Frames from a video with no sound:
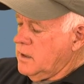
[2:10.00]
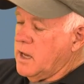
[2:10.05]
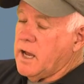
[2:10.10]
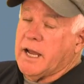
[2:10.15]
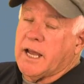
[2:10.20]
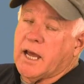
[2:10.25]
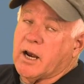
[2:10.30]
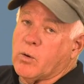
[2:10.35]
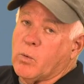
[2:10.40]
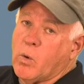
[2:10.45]

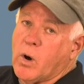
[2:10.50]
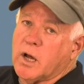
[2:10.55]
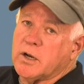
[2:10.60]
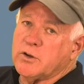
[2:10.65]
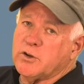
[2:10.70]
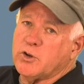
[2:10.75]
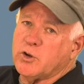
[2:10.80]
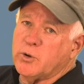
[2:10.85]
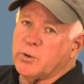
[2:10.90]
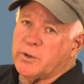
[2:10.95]
I got a
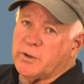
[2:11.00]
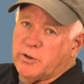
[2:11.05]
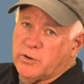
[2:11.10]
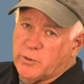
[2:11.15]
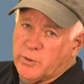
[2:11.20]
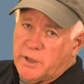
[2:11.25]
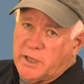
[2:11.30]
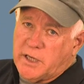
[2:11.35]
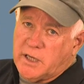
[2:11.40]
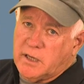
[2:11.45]
one, two, and
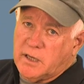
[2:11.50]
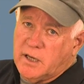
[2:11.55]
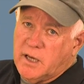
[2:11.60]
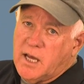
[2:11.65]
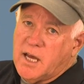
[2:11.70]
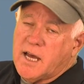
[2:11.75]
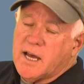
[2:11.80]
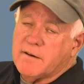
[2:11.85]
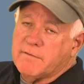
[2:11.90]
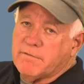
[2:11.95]
three
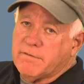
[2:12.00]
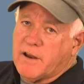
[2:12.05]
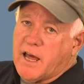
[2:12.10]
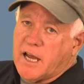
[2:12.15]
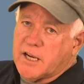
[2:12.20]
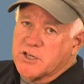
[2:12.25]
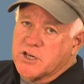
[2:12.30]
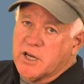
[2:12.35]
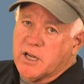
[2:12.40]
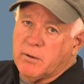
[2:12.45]

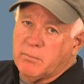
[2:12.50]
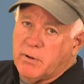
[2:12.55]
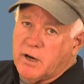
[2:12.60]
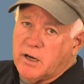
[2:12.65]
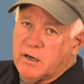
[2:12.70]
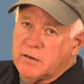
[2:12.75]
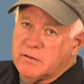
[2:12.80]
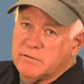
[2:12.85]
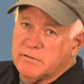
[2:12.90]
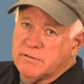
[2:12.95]
flashing
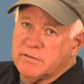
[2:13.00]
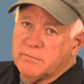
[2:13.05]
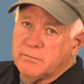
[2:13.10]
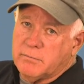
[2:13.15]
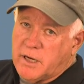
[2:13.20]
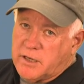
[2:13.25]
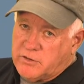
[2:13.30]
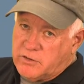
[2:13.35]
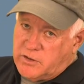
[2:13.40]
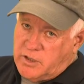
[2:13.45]
above
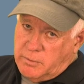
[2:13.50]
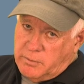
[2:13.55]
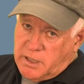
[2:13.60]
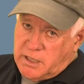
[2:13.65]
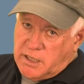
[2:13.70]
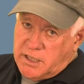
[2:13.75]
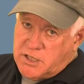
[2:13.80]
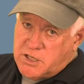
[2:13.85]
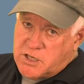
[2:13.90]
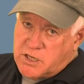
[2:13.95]
my
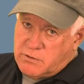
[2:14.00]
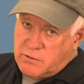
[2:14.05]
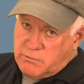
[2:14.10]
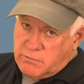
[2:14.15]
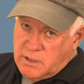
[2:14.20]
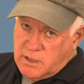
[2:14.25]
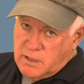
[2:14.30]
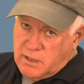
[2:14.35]
stimulation